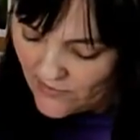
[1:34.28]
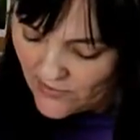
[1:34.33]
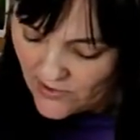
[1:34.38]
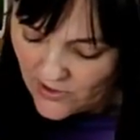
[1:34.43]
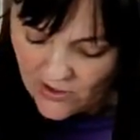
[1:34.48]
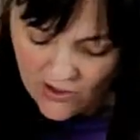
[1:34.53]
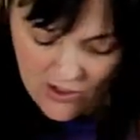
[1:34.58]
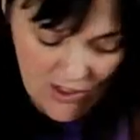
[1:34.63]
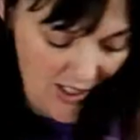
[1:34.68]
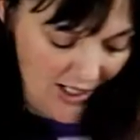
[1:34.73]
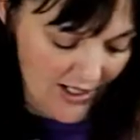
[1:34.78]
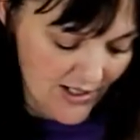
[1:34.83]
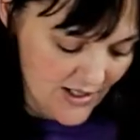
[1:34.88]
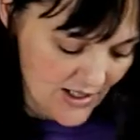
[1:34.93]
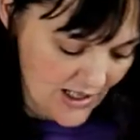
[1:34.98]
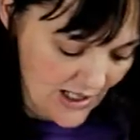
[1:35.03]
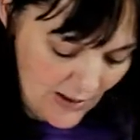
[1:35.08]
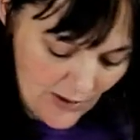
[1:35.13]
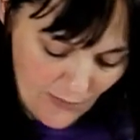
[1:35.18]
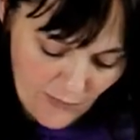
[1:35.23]
So let's
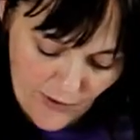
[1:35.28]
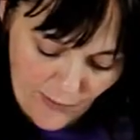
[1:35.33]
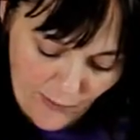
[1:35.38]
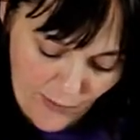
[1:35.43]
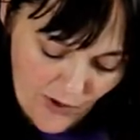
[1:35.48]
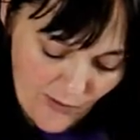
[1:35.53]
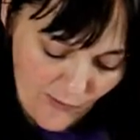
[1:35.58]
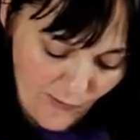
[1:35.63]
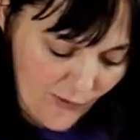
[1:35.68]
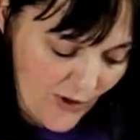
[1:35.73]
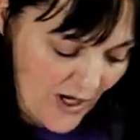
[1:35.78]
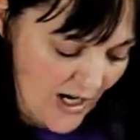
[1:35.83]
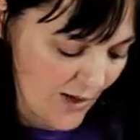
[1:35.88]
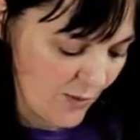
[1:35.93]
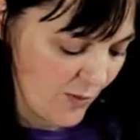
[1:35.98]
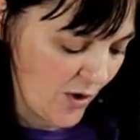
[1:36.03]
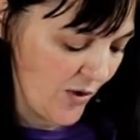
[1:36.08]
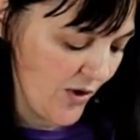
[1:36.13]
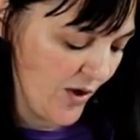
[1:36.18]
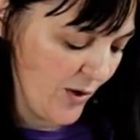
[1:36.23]
see if we can find
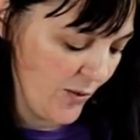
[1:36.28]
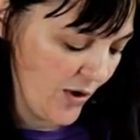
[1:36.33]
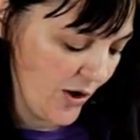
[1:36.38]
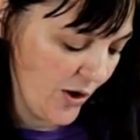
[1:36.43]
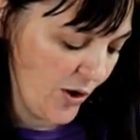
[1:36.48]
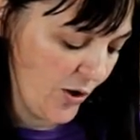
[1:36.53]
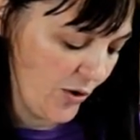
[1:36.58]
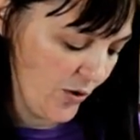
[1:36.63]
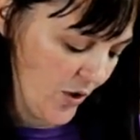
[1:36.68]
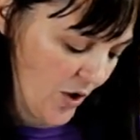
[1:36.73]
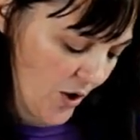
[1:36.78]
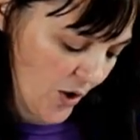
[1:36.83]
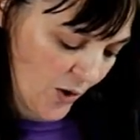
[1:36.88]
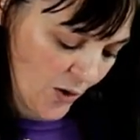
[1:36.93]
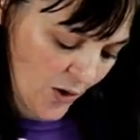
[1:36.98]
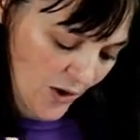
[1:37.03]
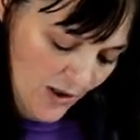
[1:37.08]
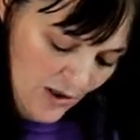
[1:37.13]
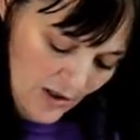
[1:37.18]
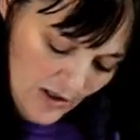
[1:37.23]
one that we all
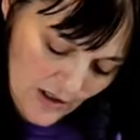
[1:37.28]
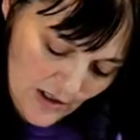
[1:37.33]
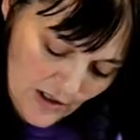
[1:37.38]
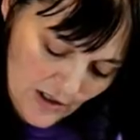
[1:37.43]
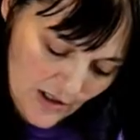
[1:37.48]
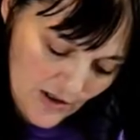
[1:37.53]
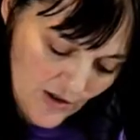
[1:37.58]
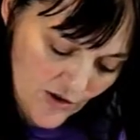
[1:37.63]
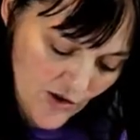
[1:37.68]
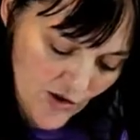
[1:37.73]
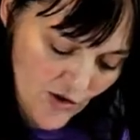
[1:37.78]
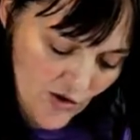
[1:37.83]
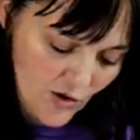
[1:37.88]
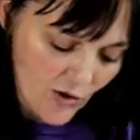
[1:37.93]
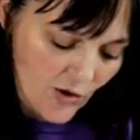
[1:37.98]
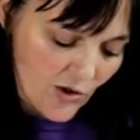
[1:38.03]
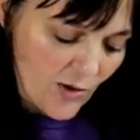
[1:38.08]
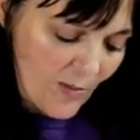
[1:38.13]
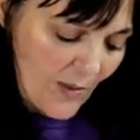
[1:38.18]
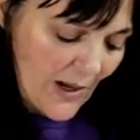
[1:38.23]
know to
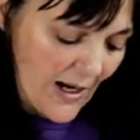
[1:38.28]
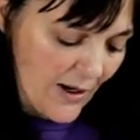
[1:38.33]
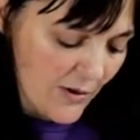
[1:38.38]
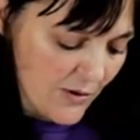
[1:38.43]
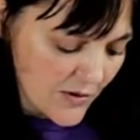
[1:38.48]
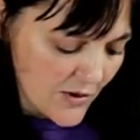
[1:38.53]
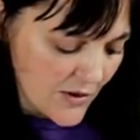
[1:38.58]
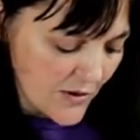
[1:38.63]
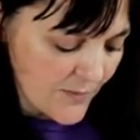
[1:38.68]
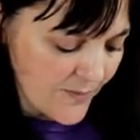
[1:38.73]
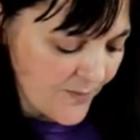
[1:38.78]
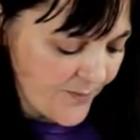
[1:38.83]
talk about.